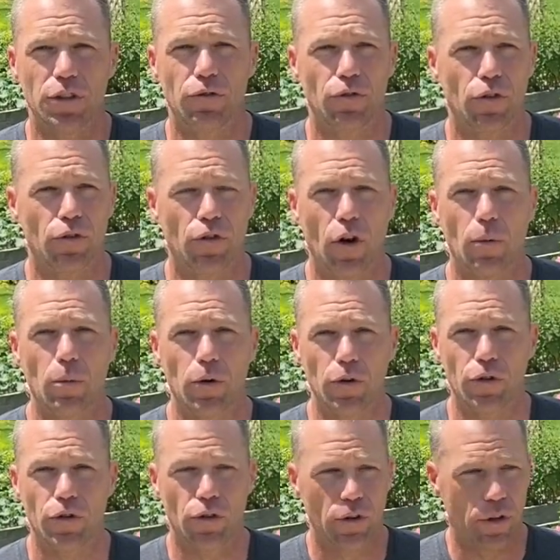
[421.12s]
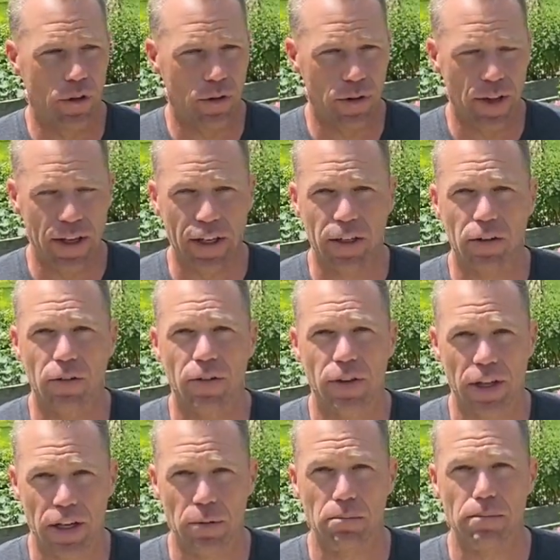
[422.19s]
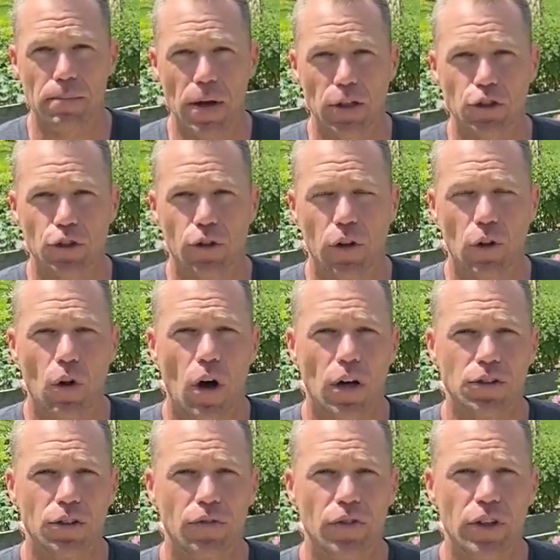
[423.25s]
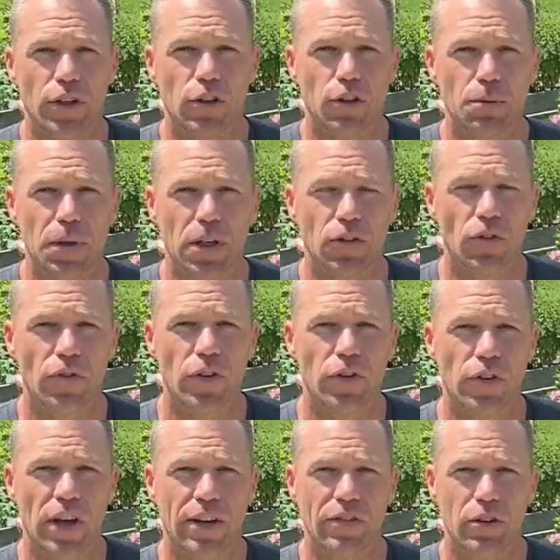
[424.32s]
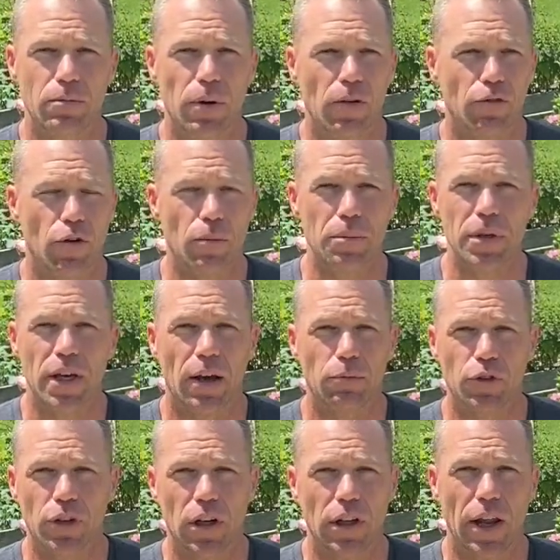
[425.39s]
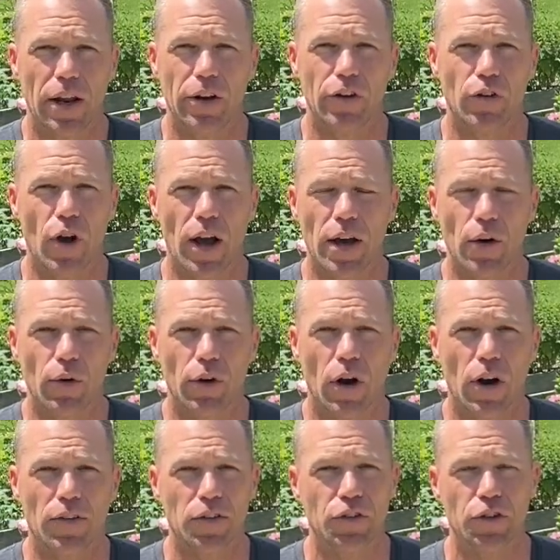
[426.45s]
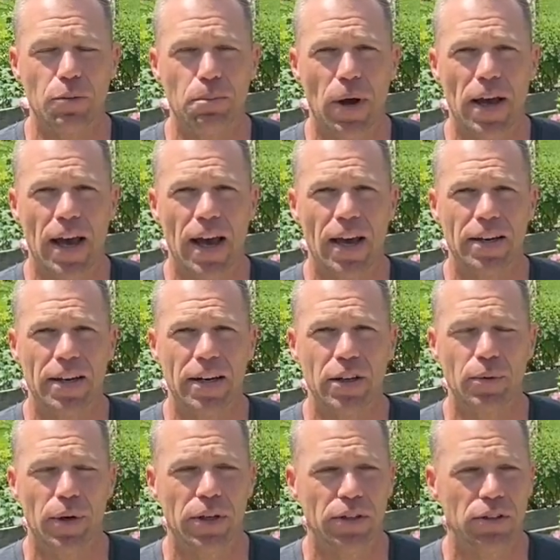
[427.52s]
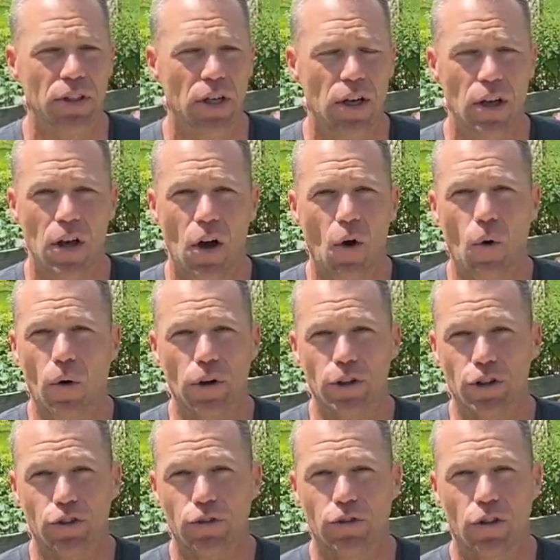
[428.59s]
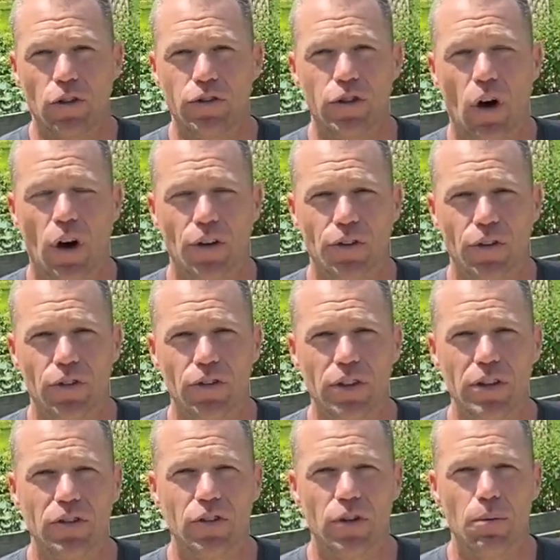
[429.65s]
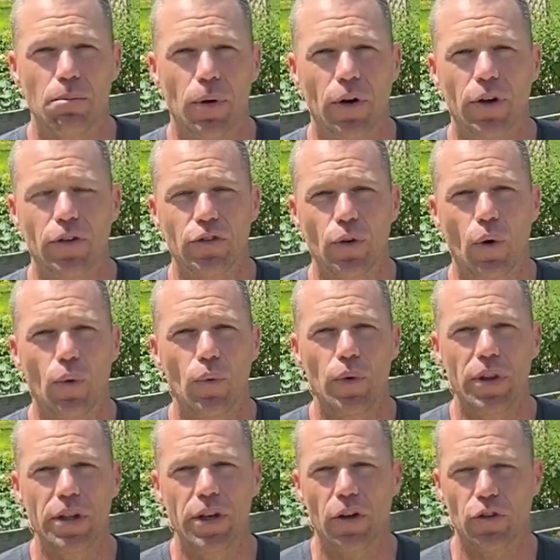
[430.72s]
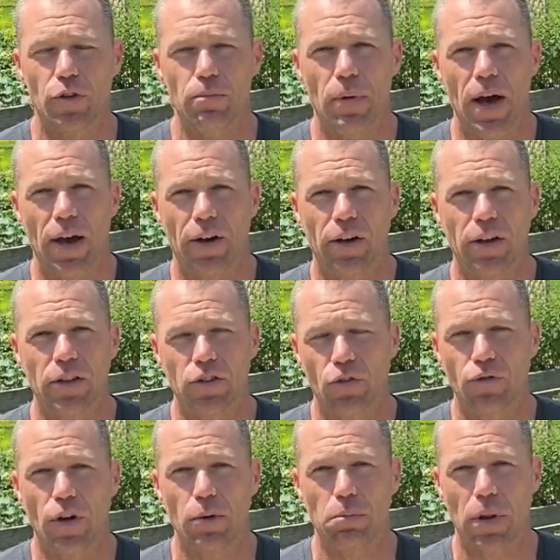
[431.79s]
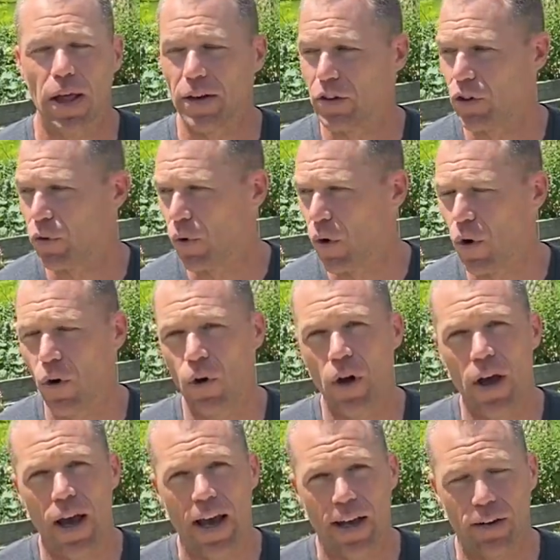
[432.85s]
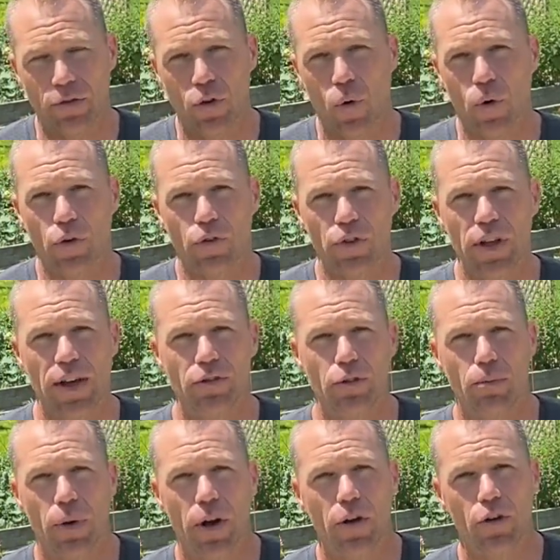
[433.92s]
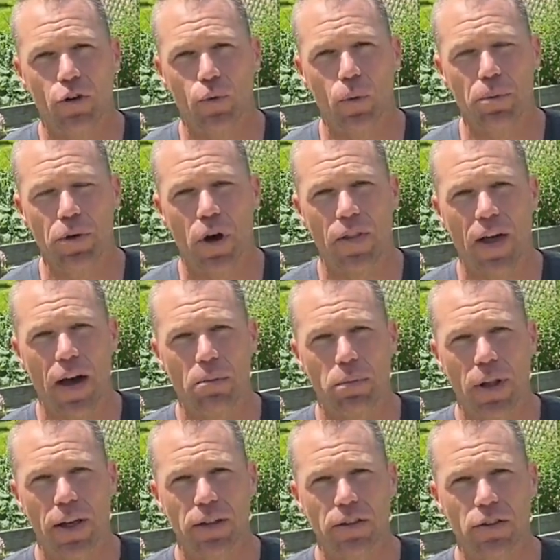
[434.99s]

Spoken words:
for farmers, they can measure the loss of yield because of this aphid, but for me, I'm just going to let it dry out and harvest it by hand anyways, or just toss the seeds to the birds. So it really doesn't matter. It's a fun plant to grow, and of course, the aphid predators will be on that plant